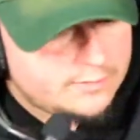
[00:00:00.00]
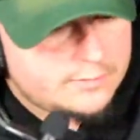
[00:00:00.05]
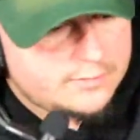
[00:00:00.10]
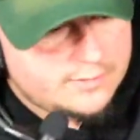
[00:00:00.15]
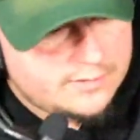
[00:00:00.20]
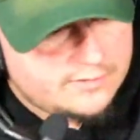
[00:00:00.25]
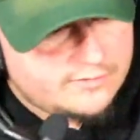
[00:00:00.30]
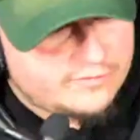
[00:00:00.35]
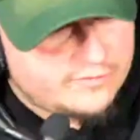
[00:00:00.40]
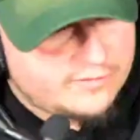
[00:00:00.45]

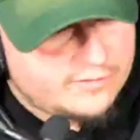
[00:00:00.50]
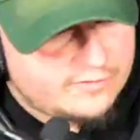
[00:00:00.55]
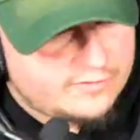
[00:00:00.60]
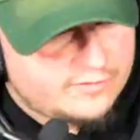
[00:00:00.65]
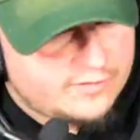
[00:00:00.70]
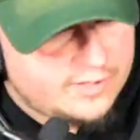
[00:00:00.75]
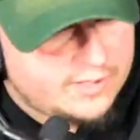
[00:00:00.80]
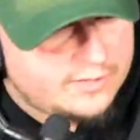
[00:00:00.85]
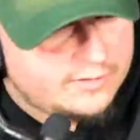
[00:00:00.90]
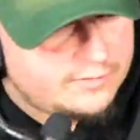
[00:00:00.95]
it's
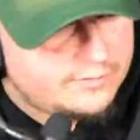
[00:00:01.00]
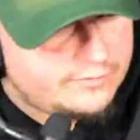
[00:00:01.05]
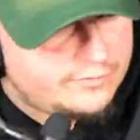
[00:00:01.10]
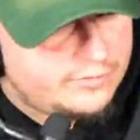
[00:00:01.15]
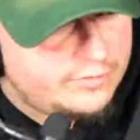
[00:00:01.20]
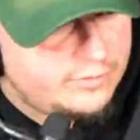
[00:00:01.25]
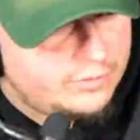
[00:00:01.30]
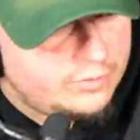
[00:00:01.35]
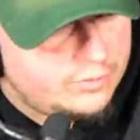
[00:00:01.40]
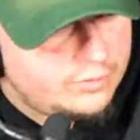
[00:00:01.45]
not
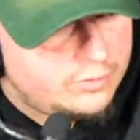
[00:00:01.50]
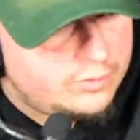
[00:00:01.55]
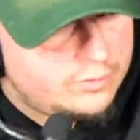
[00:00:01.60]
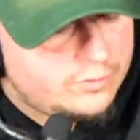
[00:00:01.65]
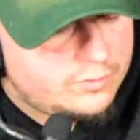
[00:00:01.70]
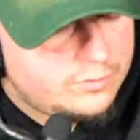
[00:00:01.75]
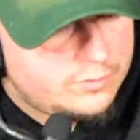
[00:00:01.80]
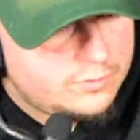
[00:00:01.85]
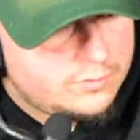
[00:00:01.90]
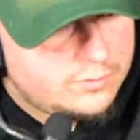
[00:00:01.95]
too.
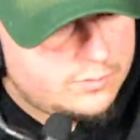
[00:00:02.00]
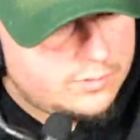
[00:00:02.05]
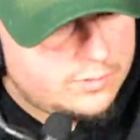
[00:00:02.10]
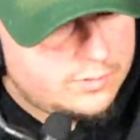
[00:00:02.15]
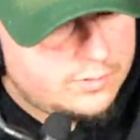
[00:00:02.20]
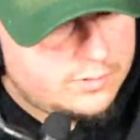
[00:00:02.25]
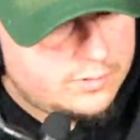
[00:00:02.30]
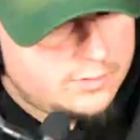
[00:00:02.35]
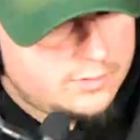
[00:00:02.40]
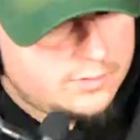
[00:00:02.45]

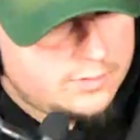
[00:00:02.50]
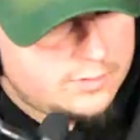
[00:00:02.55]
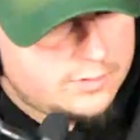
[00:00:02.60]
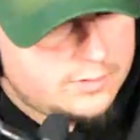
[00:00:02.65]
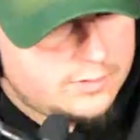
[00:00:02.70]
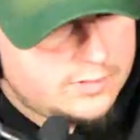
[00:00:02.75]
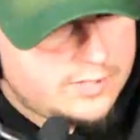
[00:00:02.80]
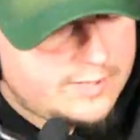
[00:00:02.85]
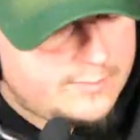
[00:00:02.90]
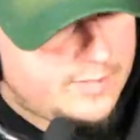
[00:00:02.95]

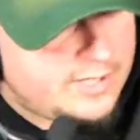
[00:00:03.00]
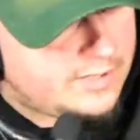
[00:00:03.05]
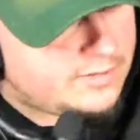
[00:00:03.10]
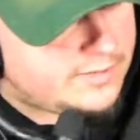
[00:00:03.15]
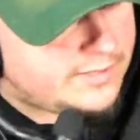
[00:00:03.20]
They make like